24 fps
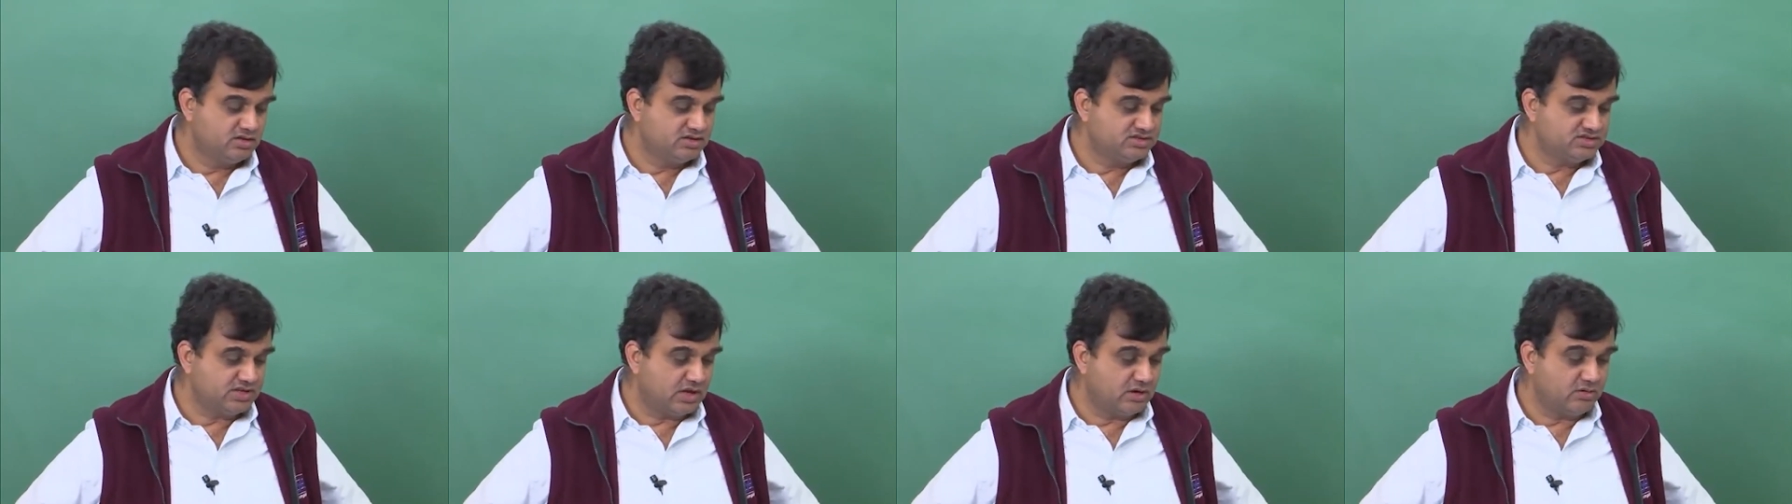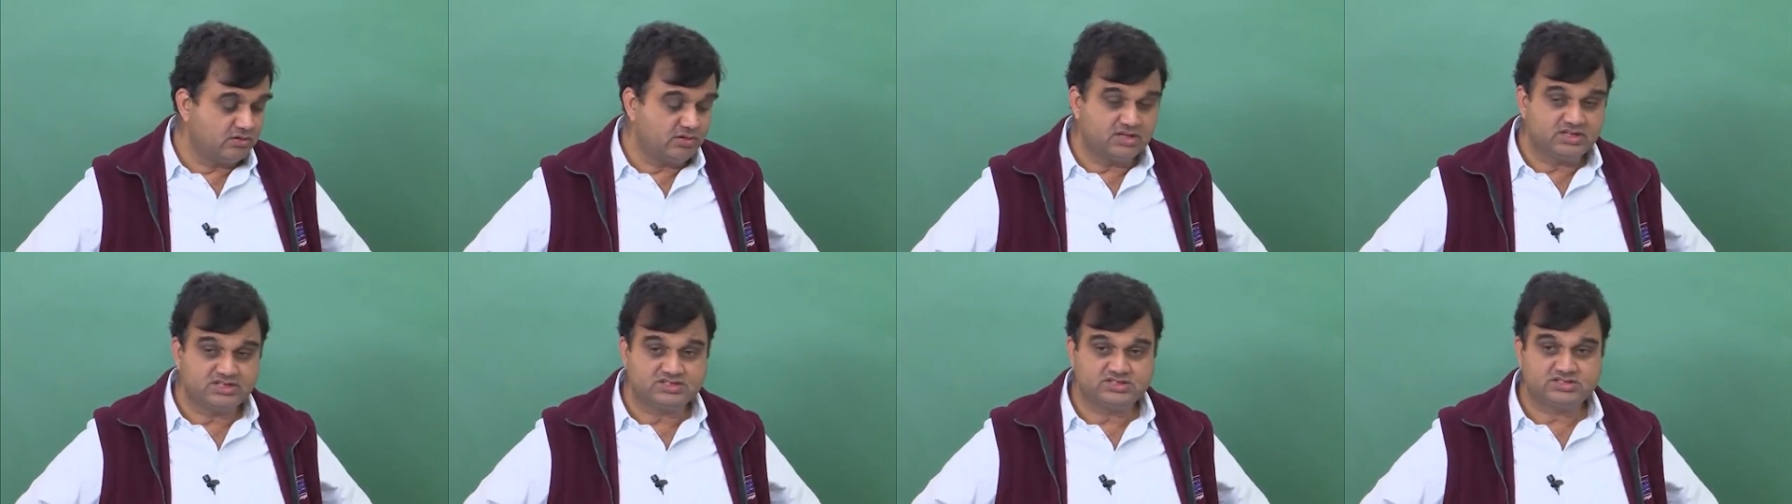
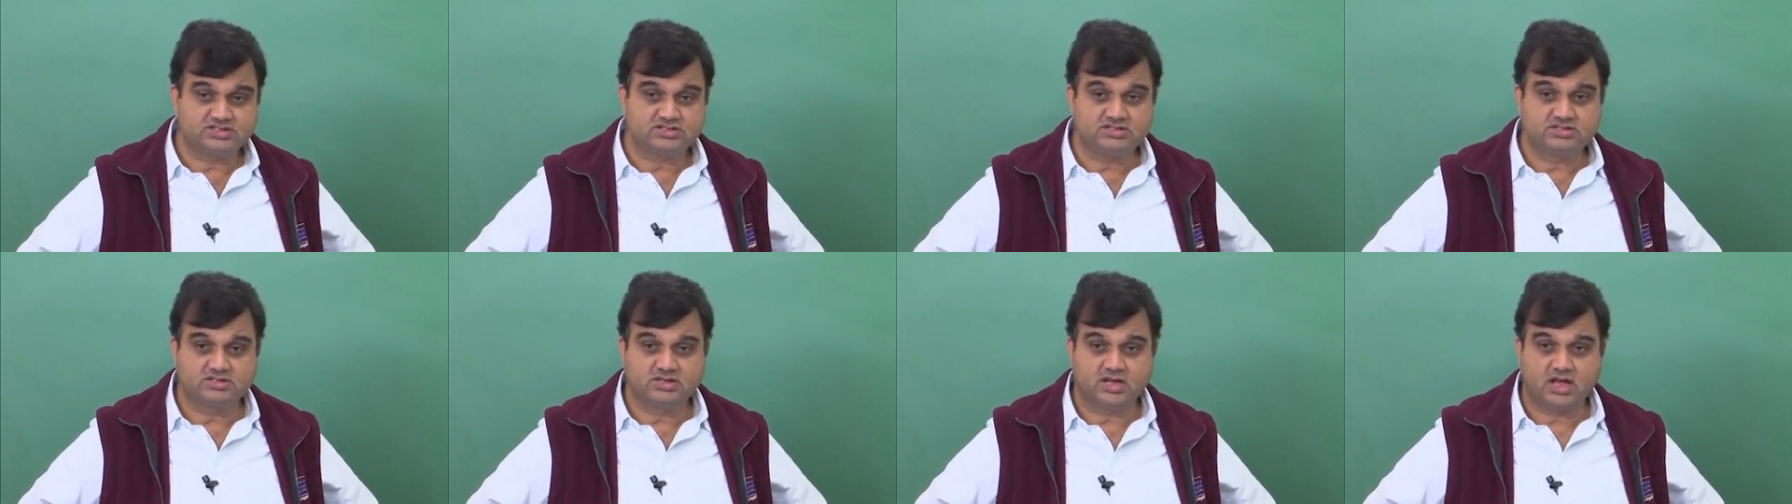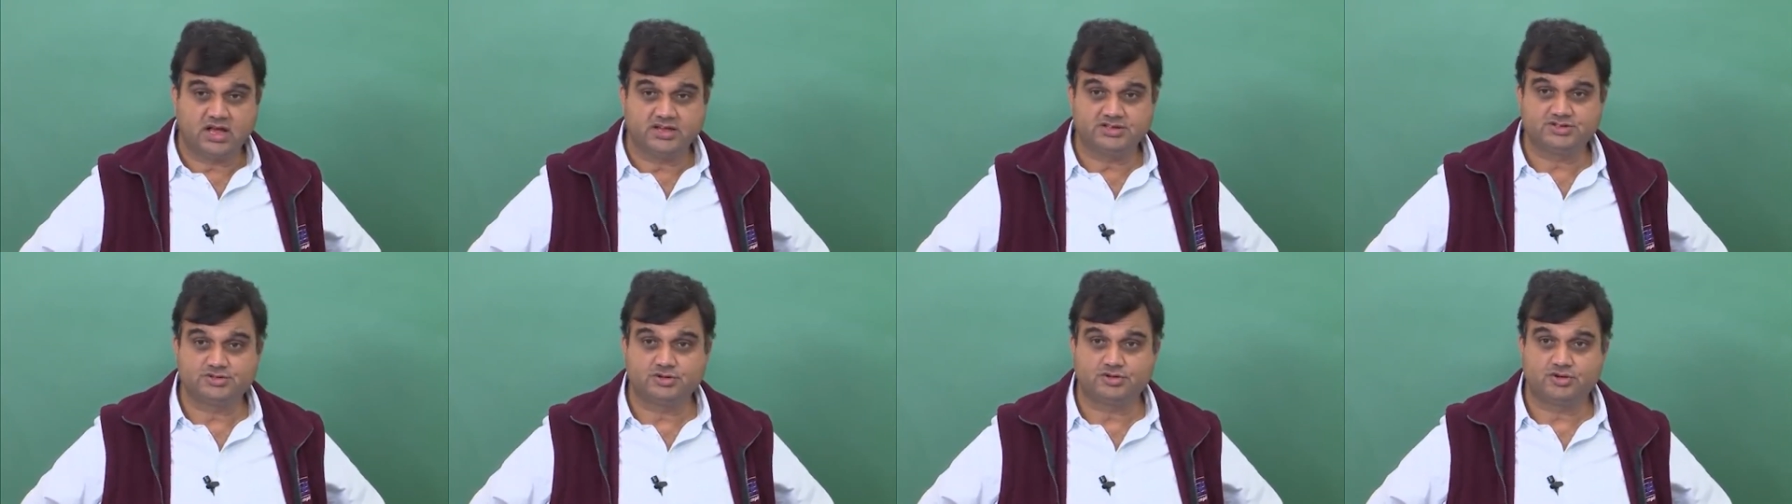sound is
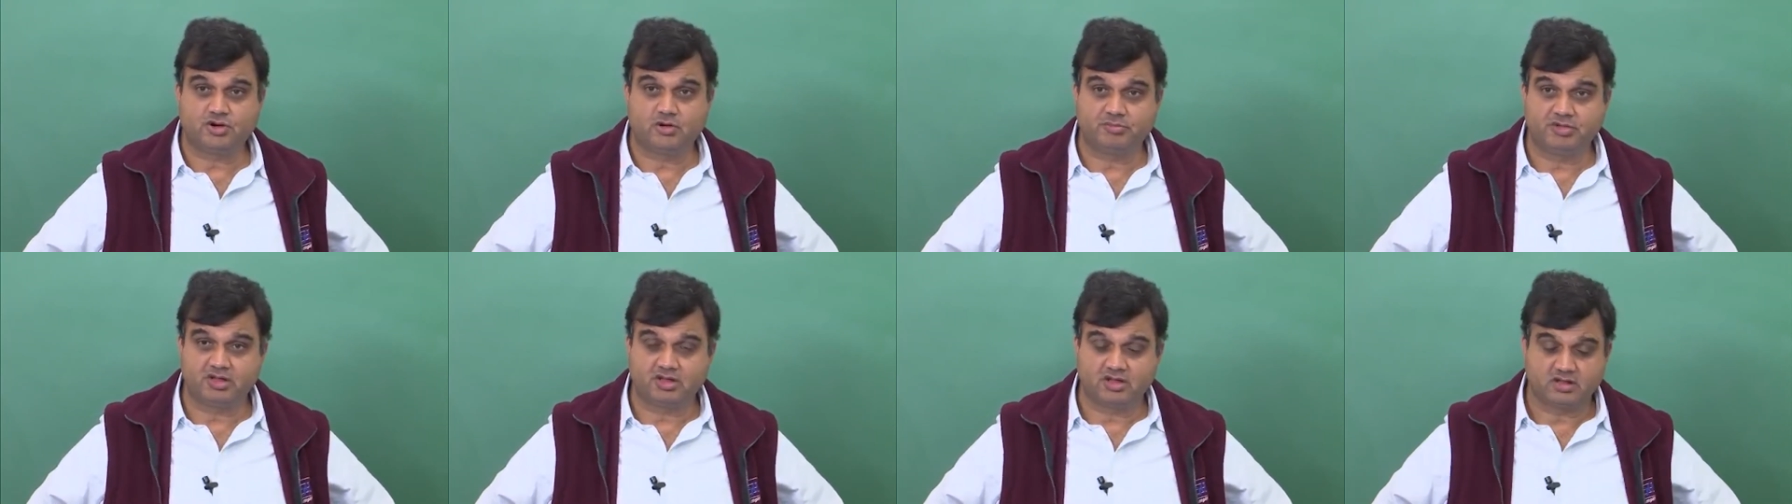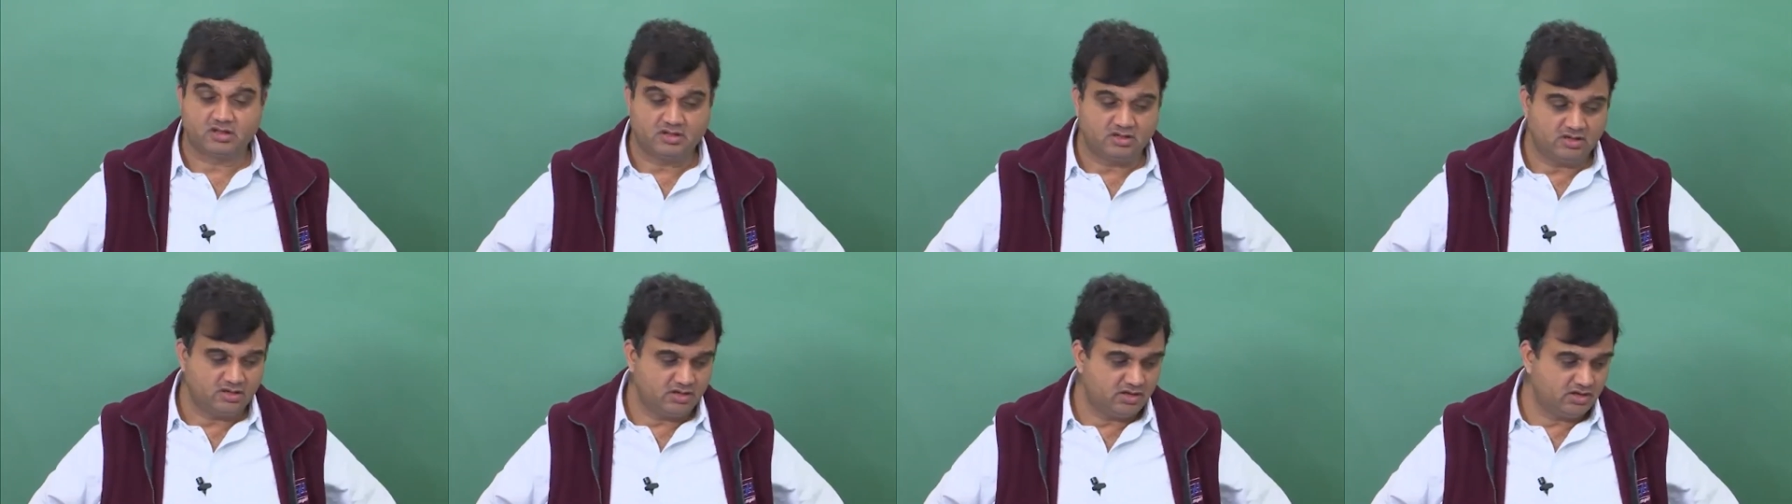
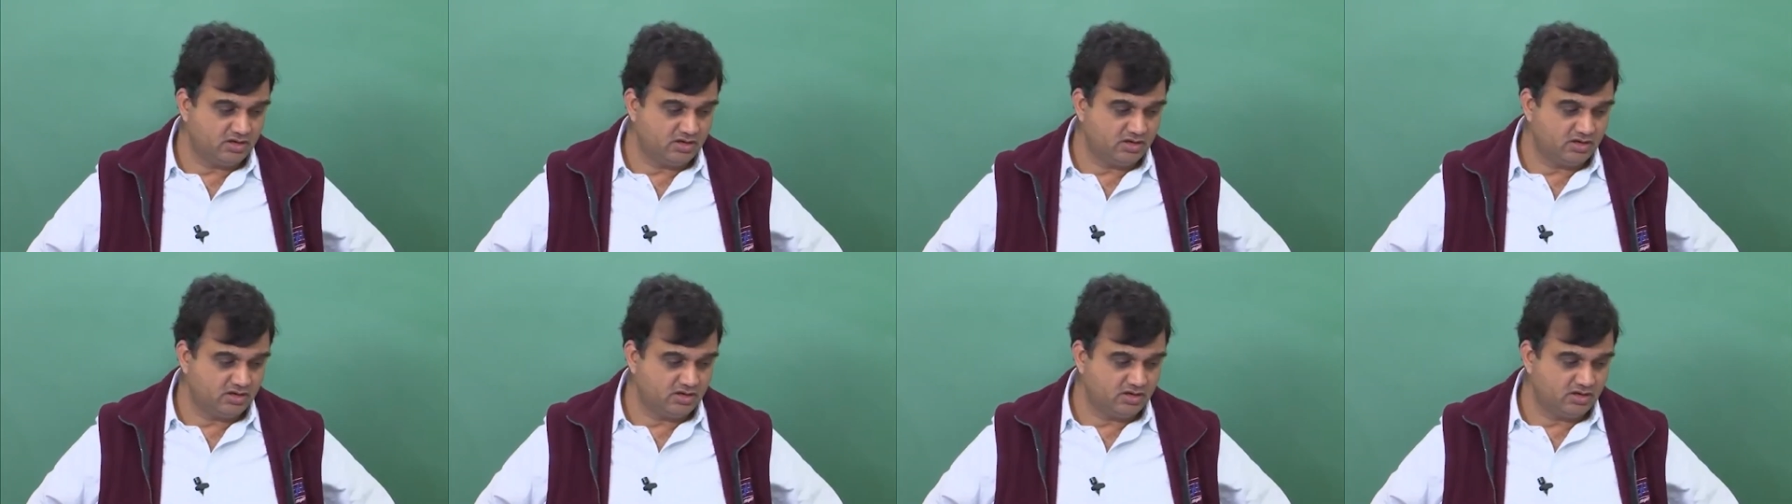isotropic